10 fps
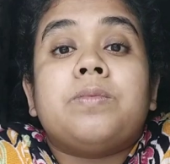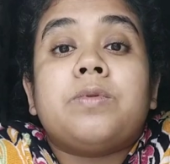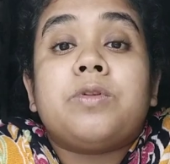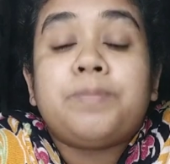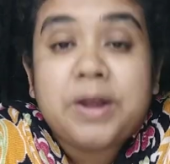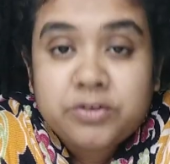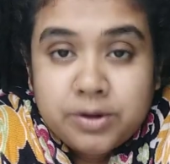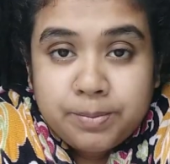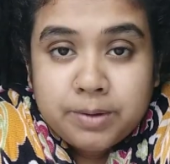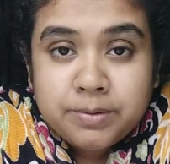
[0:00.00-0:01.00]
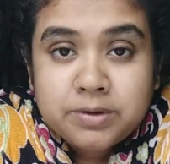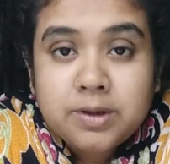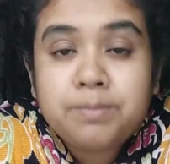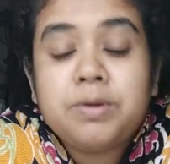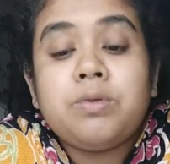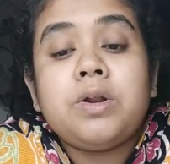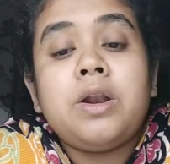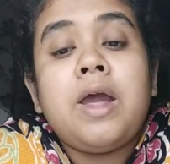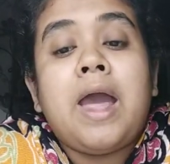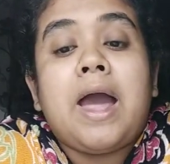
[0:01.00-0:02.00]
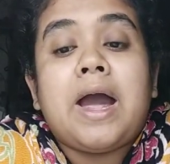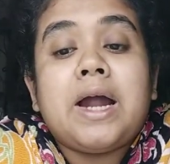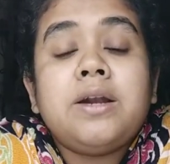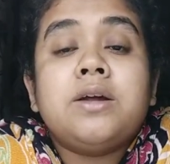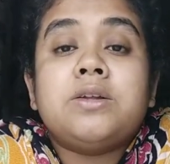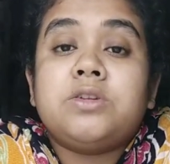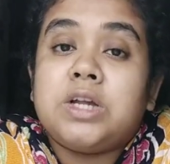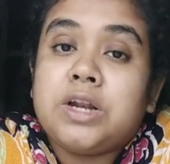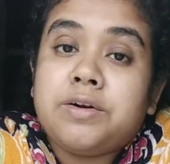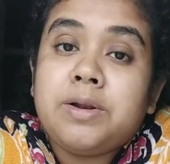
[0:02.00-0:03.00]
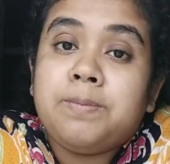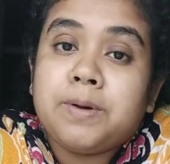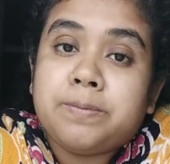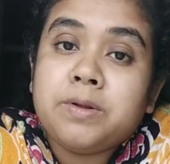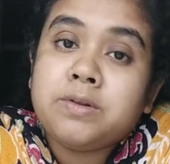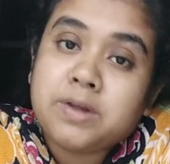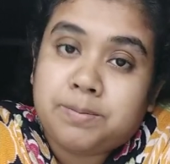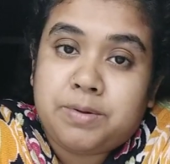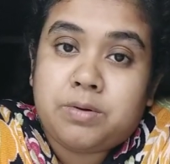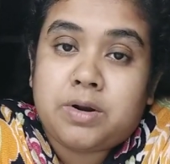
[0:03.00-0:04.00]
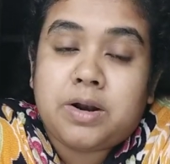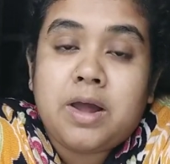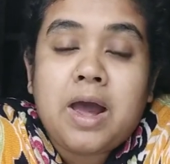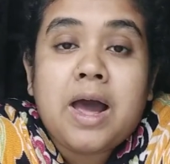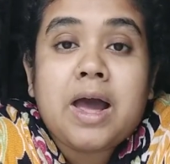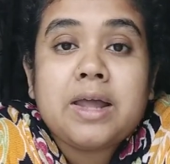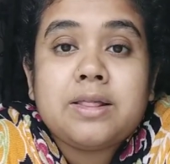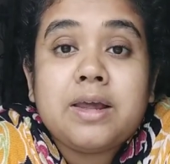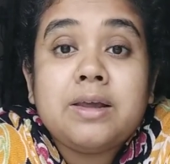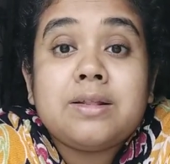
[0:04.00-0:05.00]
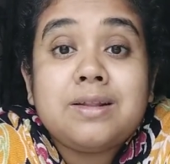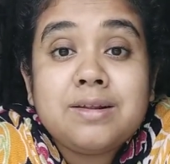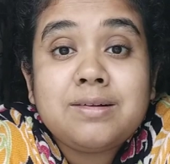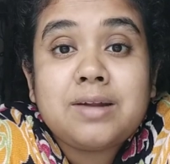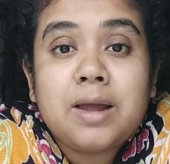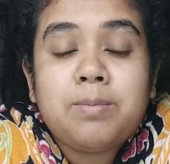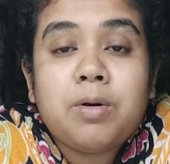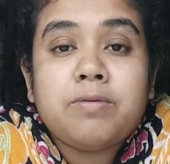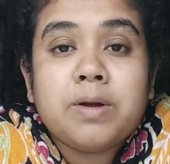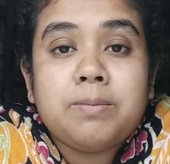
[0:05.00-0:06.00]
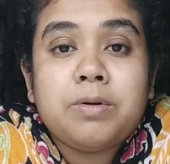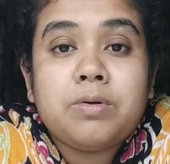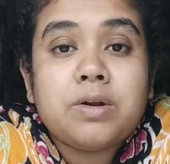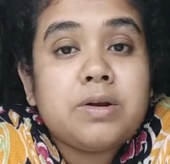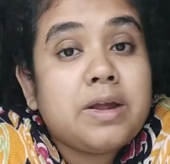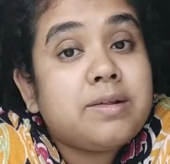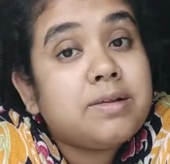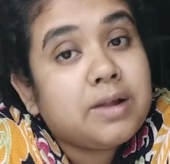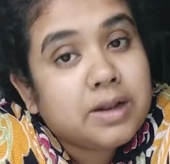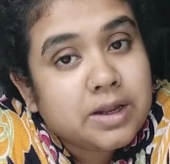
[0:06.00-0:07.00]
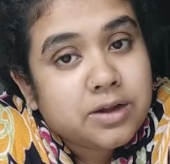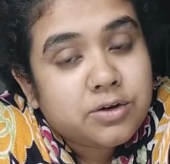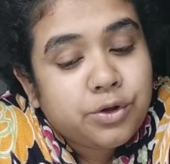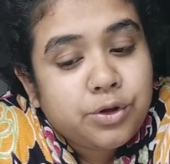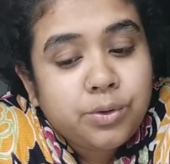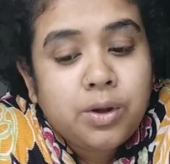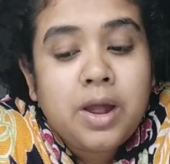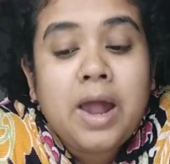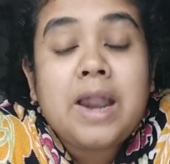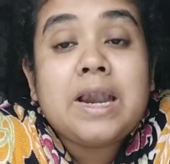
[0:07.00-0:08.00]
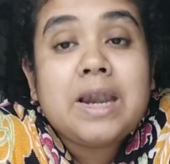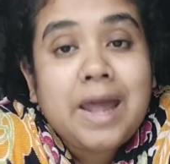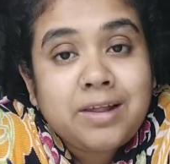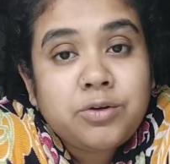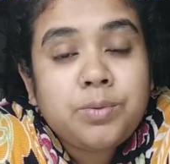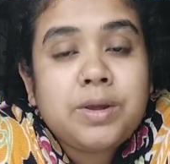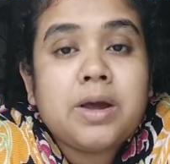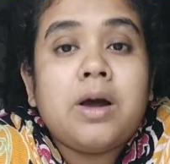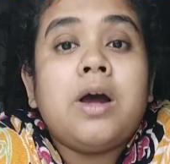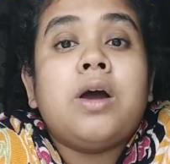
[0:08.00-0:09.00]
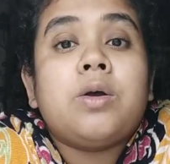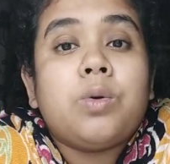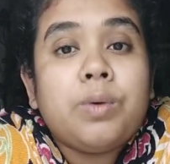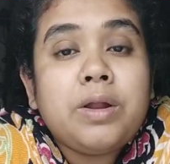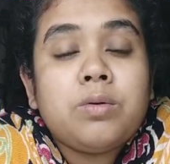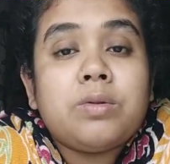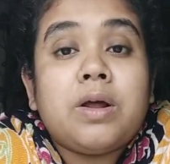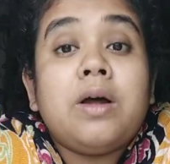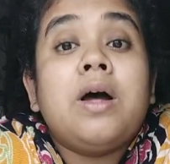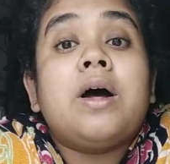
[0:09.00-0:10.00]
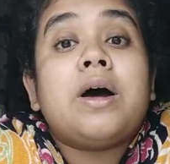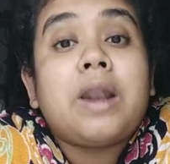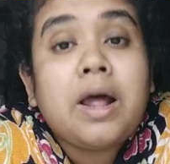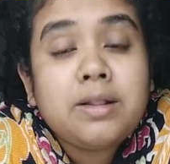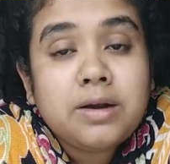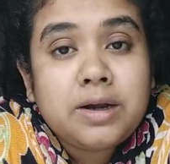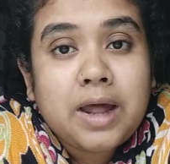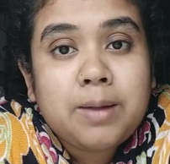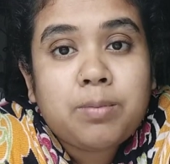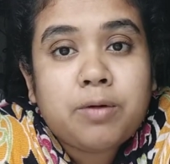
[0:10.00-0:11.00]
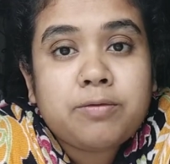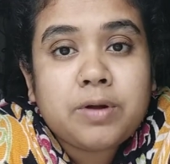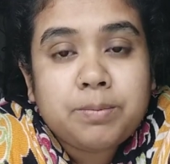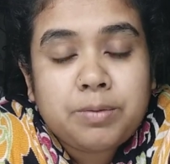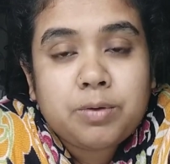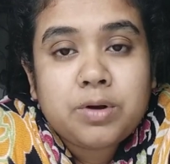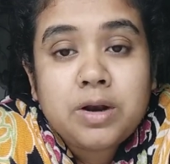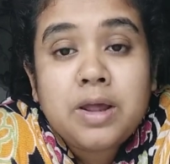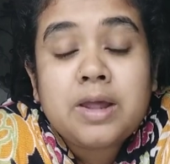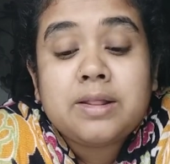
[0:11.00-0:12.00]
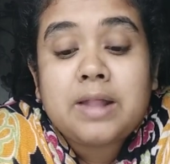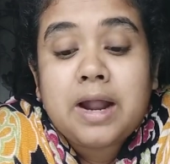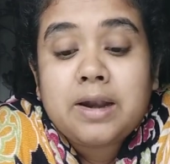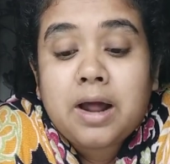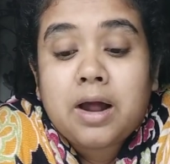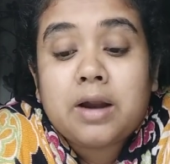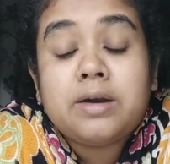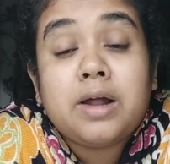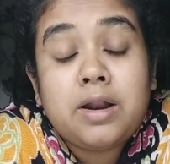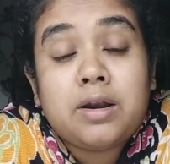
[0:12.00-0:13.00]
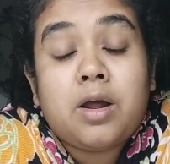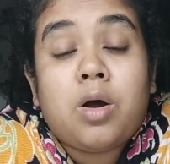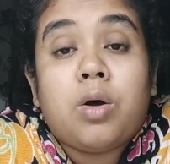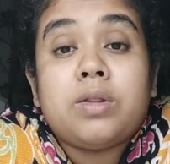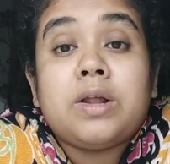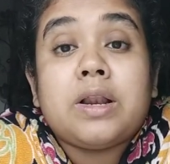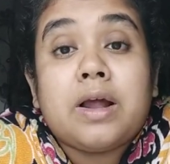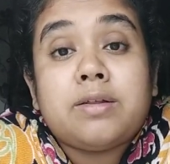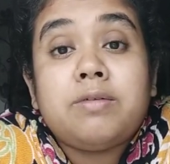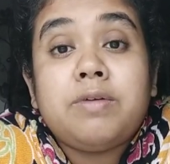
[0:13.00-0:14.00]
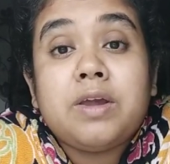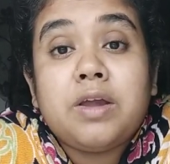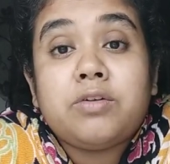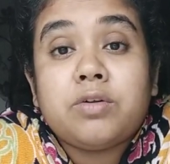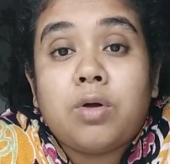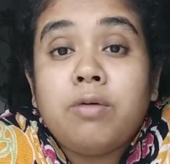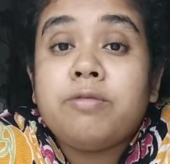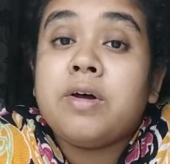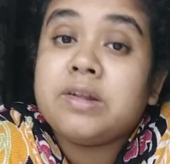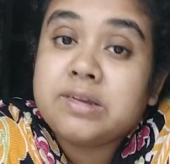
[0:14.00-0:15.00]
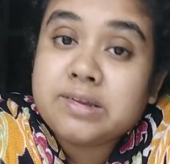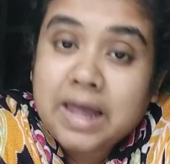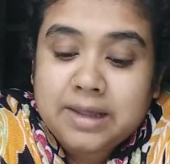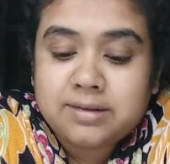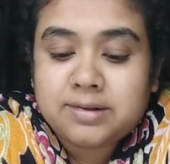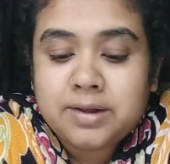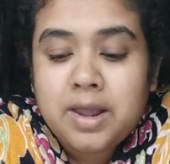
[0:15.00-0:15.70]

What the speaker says: special purpose computer and general purpose computer. I think this type of computer is clear to you. Next we are going to the another type of computer that are done on the classification of size.